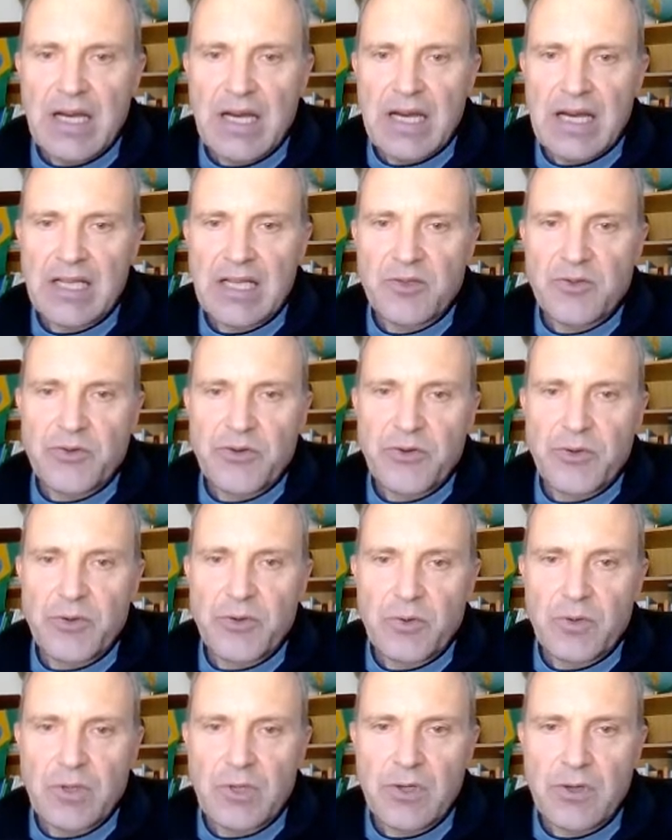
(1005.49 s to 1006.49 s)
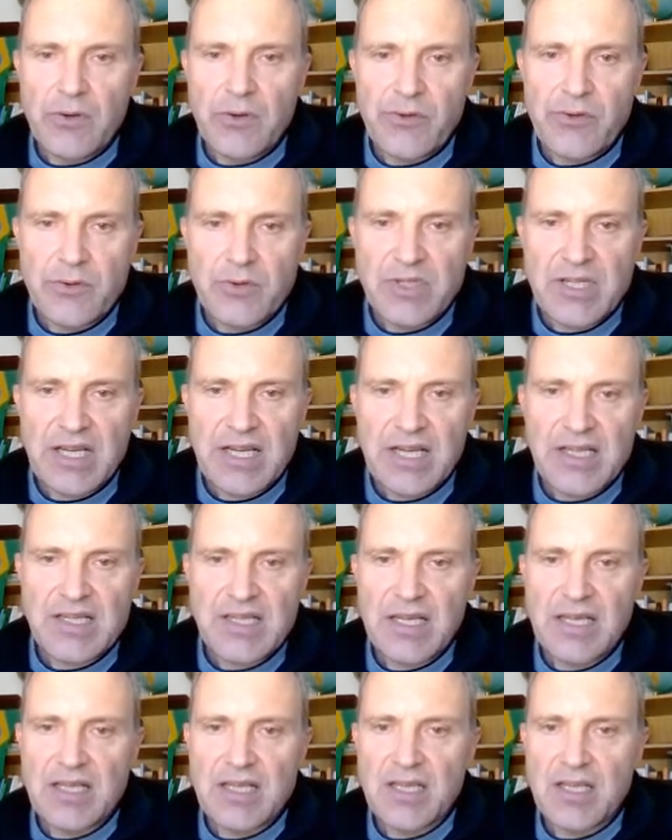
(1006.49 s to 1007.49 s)

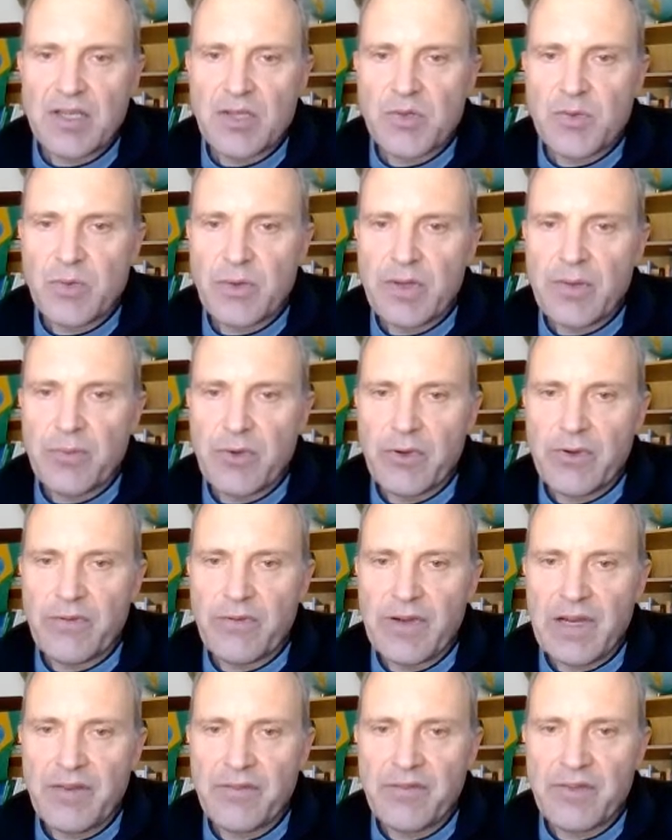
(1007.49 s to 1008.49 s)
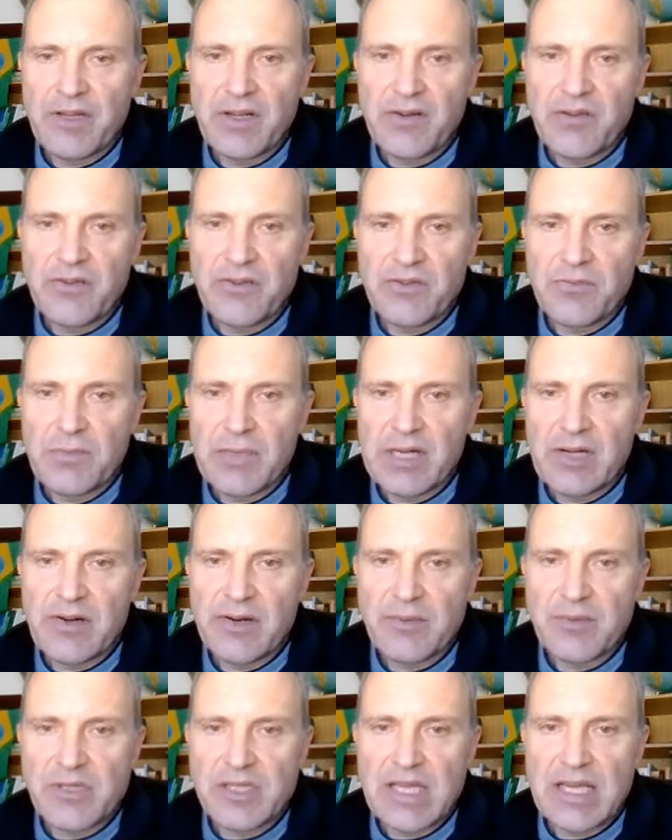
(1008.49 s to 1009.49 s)
hydrochlorothiazide 12.5
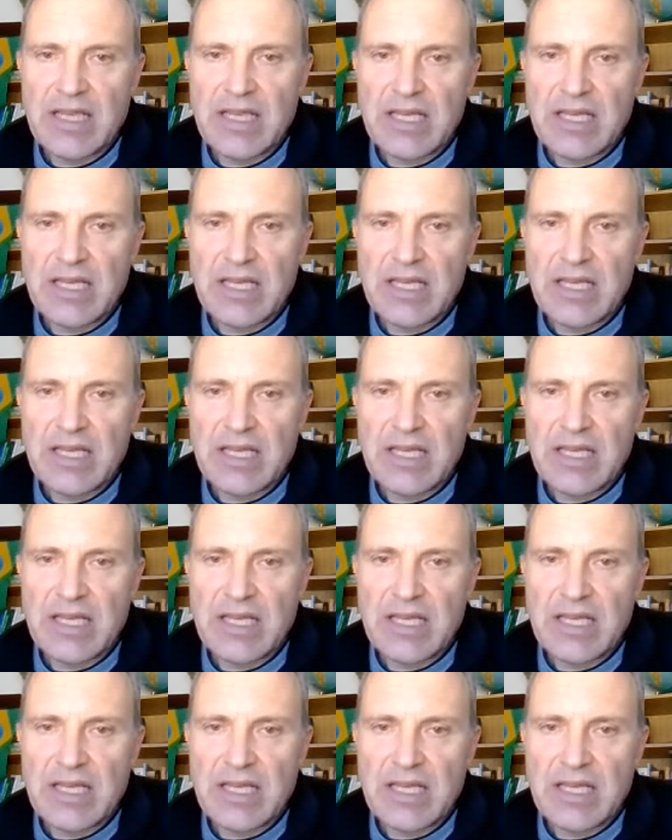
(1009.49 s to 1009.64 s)
milligrams a day.